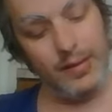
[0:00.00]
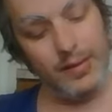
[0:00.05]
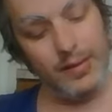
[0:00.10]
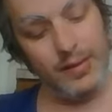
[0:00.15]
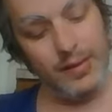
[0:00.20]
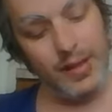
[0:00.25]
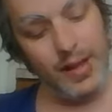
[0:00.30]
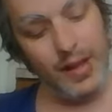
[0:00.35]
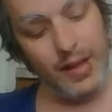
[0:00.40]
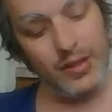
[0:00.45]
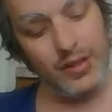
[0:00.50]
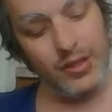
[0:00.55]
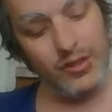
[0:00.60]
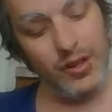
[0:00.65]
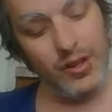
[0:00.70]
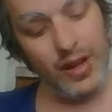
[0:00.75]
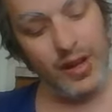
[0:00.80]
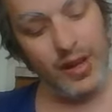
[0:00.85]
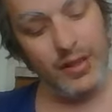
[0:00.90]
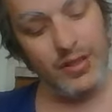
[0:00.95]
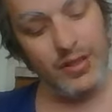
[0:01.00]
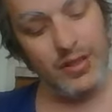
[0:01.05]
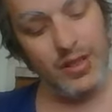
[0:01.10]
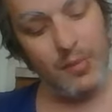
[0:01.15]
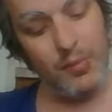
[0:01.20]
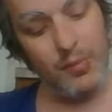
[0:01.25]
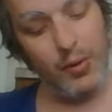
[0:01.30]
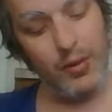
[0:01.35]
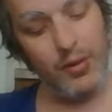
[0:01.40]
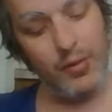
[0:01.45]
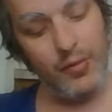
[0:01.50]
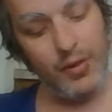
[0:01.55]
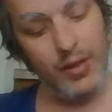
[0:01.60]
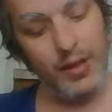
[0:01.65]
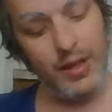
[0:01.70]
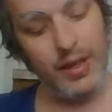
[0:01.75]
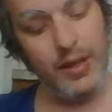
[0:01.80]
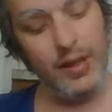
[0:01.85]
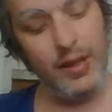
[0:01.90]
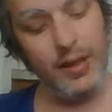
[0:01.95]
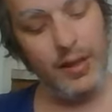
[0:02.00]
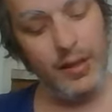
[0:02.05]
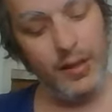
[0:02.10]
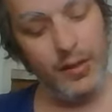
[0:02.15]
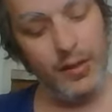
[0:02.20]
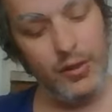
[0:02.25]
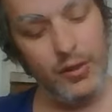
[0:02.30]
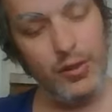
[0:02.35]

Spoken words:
next string is number 3,